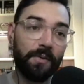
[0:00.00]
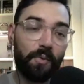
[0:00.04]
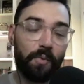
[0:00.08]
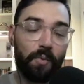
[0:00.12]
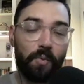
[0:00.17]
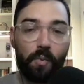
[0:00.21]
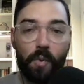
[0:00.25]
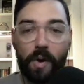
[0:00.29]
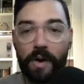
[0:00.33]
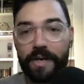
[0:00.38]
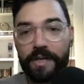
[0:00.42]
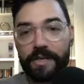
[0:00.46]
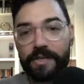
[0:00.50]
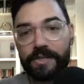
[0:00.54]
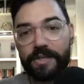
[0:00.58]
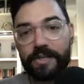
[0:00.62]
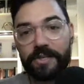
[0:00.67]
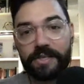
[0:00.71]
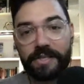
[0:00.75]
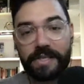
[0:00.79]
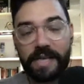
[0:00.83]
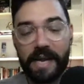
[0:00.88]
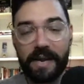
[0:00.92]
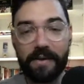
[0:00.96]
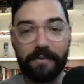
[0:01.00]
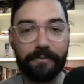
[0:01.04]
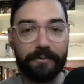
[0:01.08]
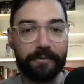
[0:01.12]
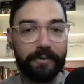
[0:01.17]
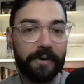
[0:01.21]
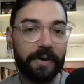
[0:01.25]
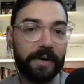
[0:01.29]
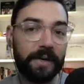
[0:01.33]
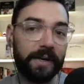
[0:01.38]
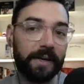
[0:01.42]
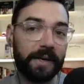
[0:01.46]
What is the
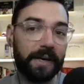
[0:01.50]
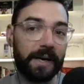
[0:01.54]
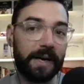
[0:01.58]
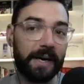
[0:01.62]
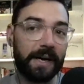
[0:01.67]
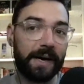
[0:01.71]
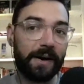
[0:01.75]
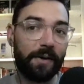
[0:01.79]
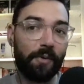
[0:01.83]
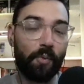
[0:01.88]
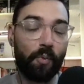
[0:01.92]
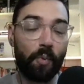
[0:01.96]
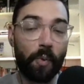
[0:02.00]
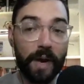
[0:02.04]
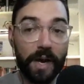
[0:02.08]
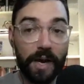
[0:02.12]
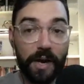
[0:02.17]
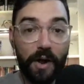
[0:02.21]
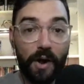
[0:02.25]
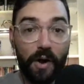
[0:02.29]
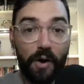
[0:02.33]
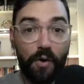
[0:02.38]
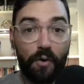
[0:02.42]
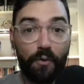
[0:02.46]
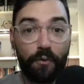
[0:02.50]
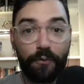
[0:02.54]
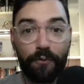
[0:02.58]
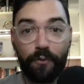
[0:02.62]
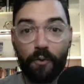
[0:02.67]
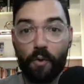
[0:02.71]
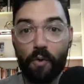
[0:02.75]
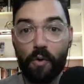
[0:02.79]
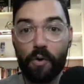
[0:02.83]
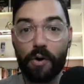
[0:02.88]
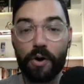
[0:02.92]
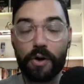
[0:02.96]
safe uh, window
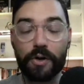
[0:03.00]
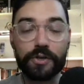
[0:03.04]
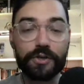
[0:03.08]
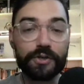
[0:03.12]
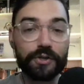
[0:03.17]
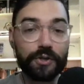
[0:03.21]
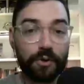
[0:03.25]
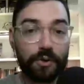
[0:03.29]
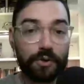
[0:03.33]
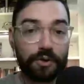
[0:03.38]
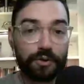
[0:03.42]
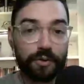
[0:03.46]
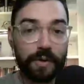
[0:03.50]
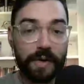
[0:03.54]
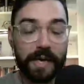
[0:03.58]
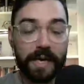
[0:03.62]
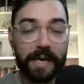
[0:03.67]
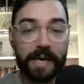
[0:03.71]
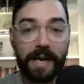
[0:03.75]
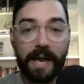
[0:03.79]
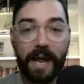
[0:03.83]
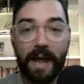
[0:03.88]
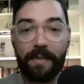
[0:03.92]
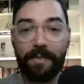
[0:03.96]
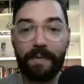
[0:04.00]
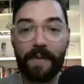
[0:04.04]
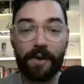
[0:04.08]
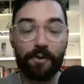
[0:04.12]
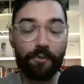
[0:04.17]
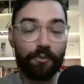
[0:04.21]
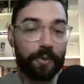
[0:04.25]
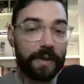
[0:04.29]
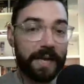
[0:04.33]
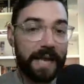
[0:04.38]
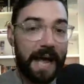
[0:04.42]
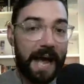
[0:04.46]
for surgery and
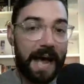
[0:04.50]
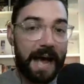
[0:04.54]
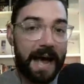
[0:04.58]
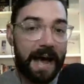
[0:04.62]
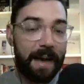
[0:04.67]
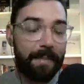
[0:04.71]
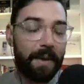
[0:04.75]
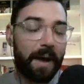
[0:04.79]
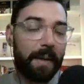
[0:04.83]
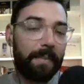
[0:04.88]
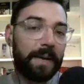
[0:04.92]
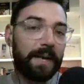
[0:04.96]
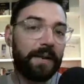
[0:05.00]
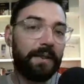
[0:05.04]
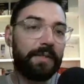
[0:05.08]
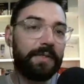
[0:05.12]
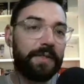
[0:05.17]
then rehab? I mean,